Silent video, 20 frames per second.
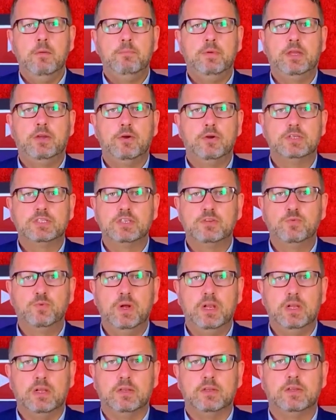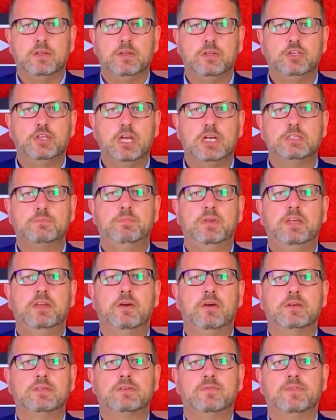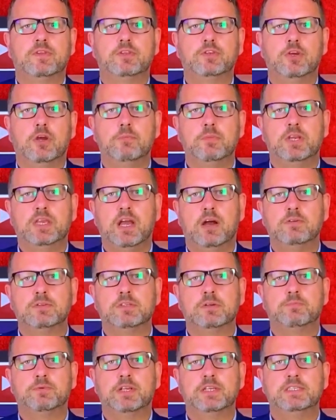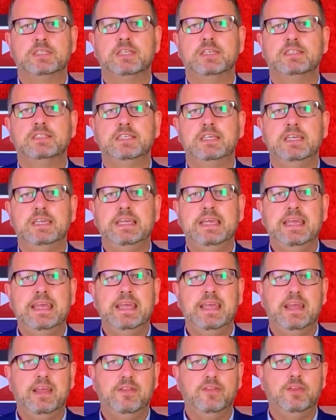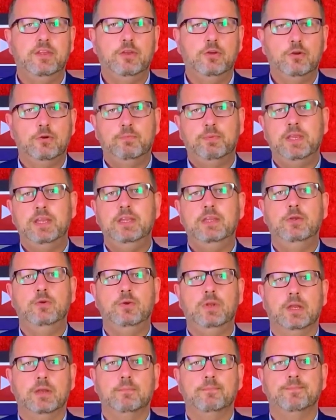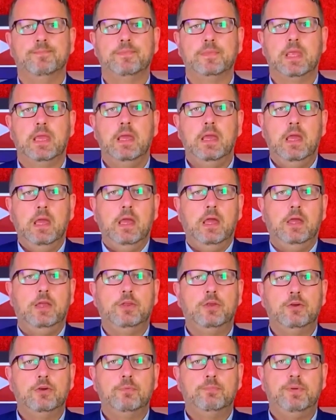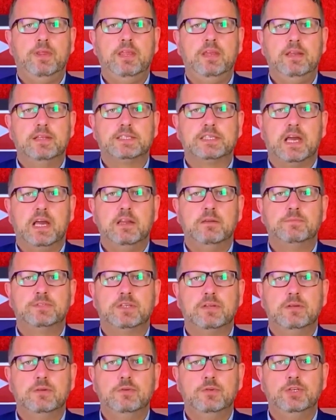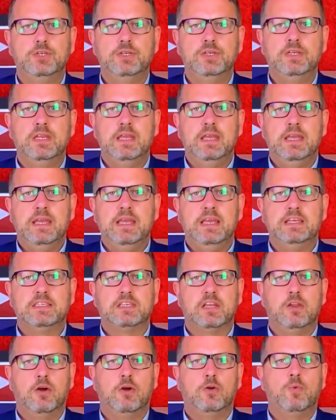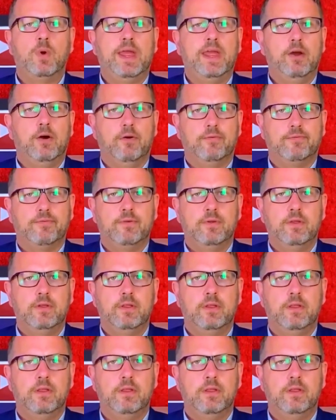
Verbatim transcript: Because it will, just because of the German Council presidency in the European Union. A European asylum solution is a long way off.